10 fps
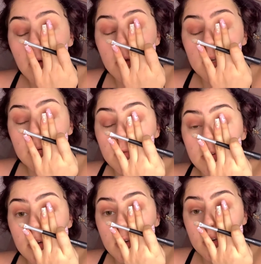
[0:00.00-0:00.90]
And I'm
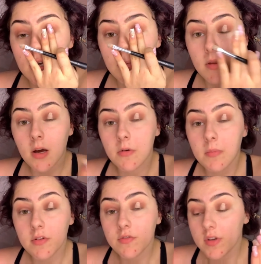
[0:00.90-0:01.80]
just going to dab that with
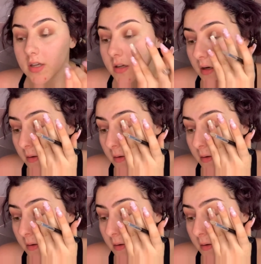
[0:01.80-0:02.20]
my finger.